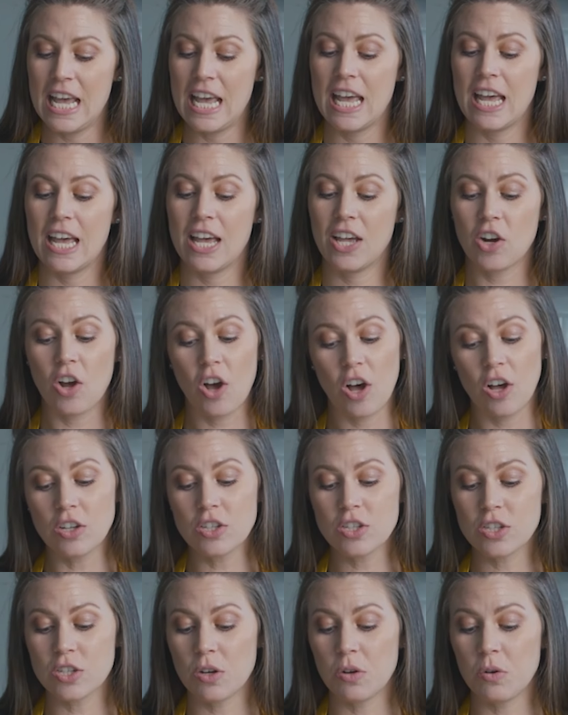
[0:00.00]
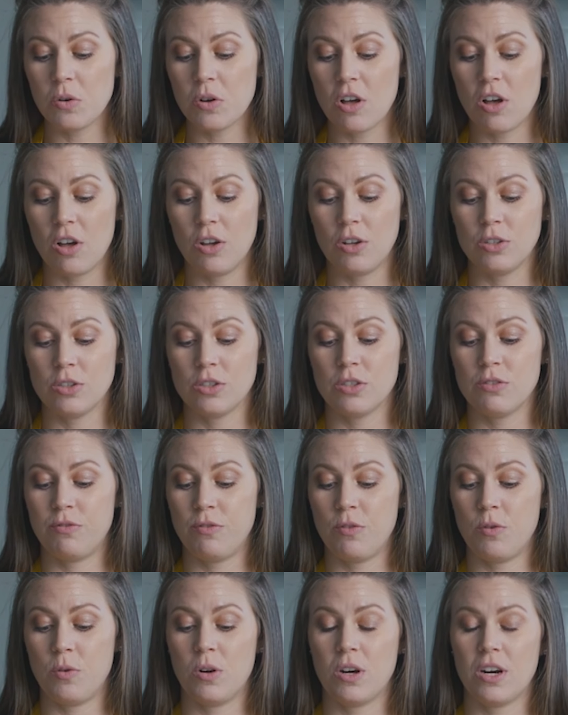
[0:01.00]
It also calls
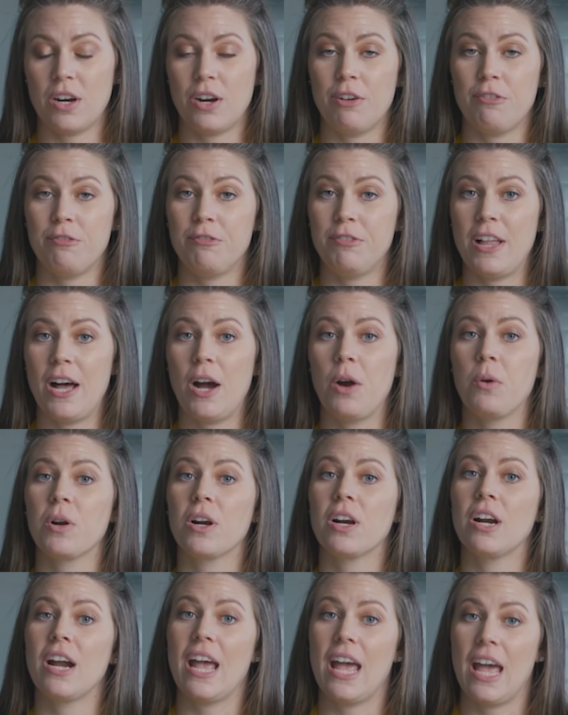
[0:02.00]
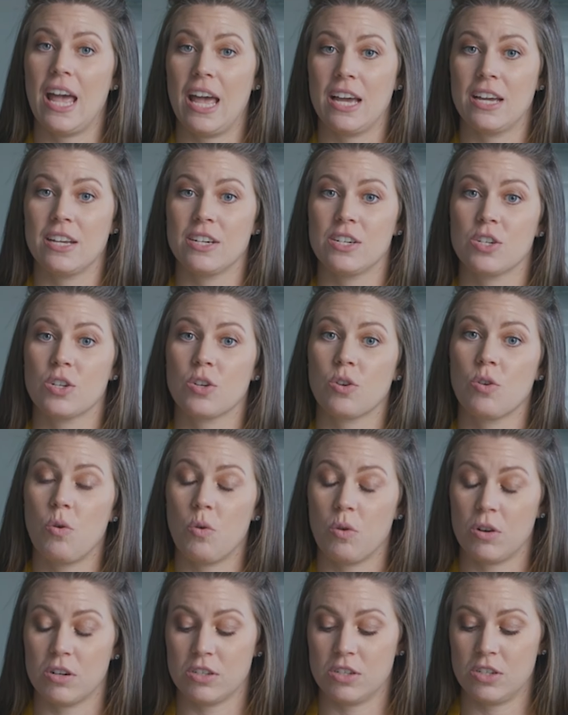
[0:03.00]
for flour and
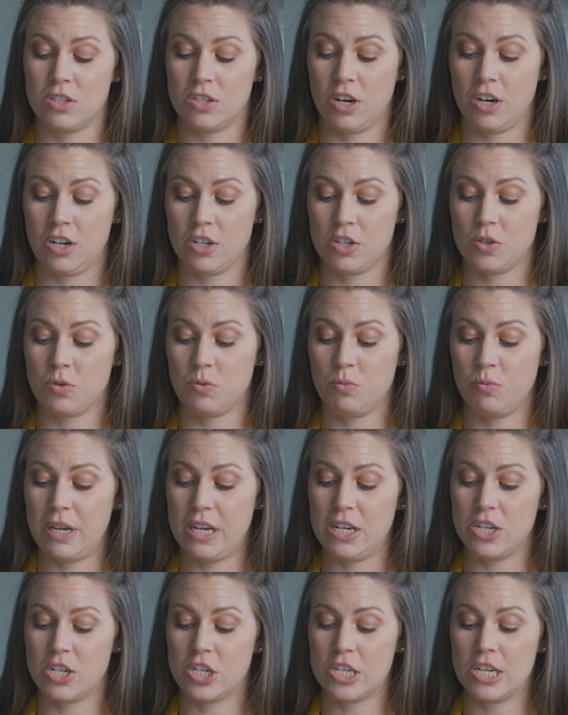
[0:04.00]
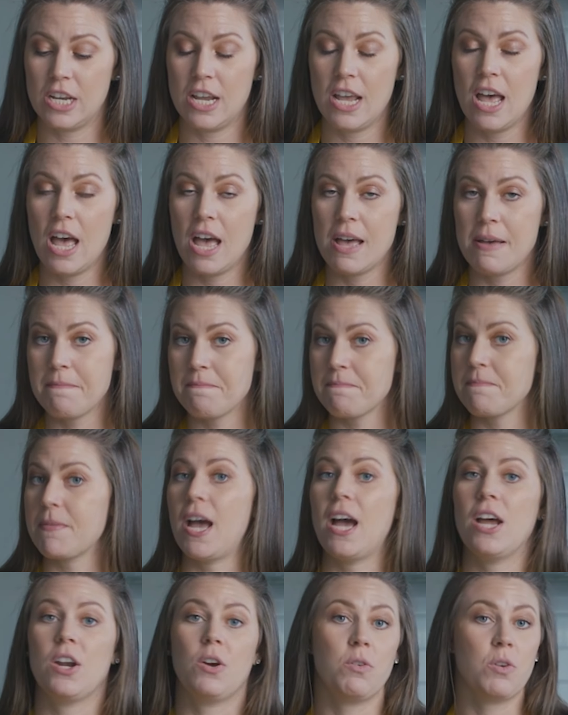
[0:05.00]
cornstarch, which
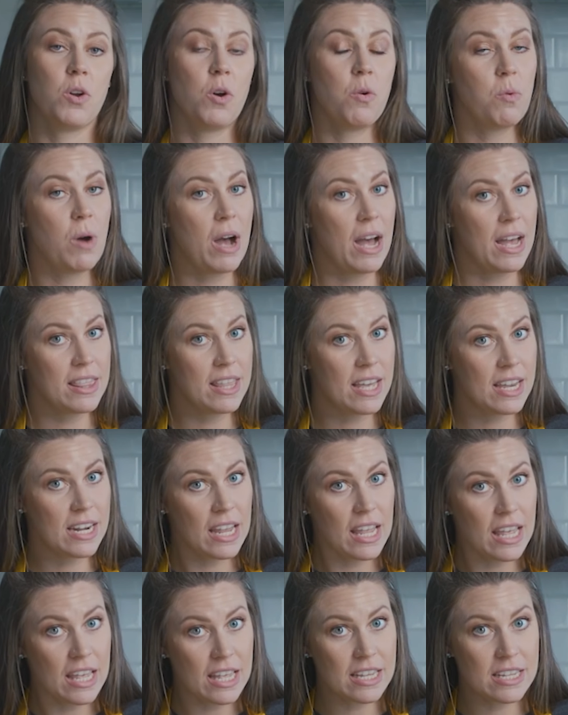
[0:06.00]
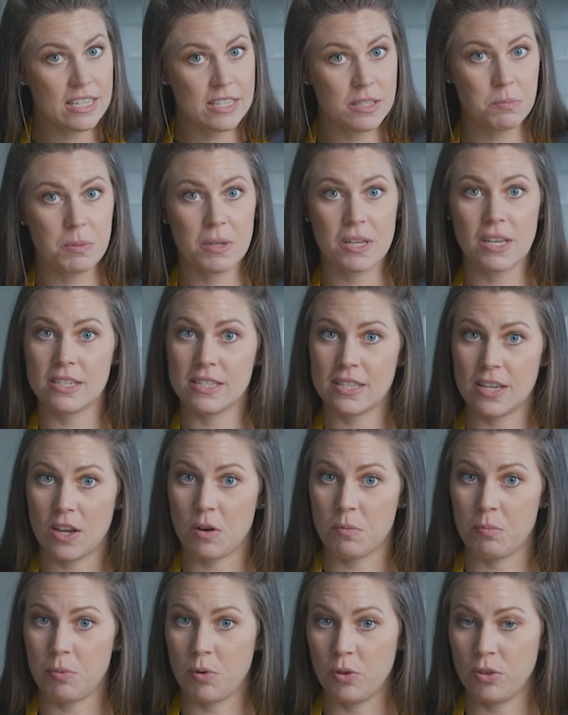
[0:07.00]
I don't know why that is because they
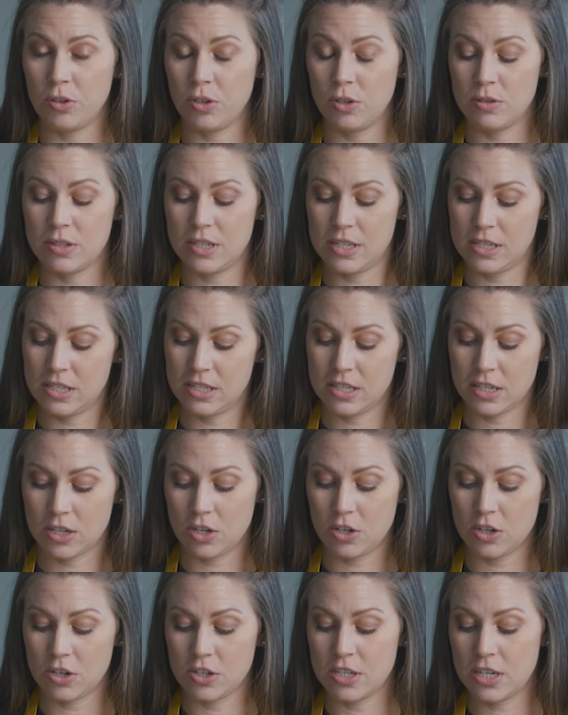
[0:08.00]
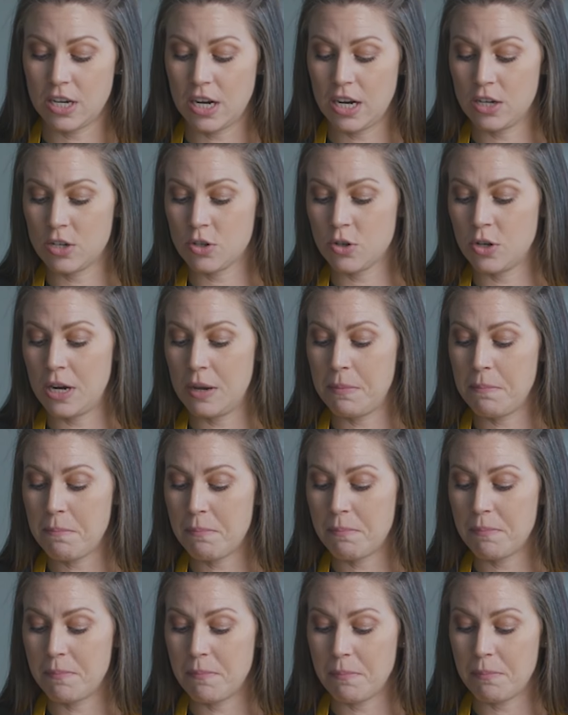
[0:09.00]
are both used as thickeners in ice cream,
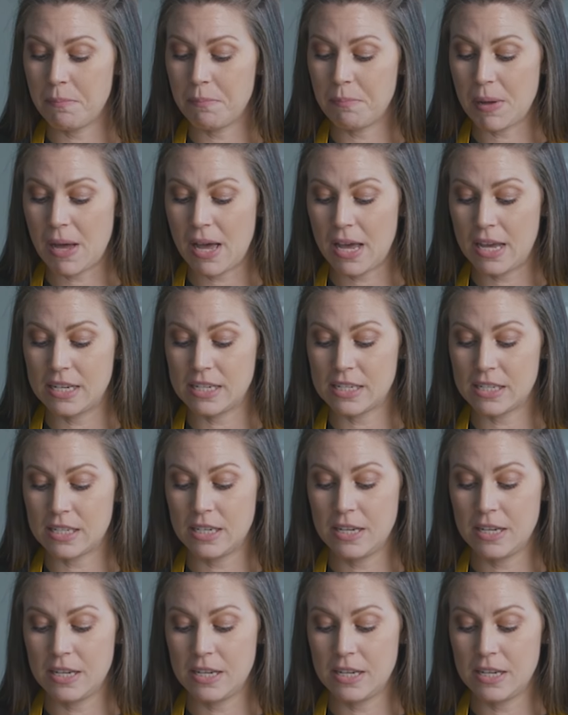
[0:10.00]
but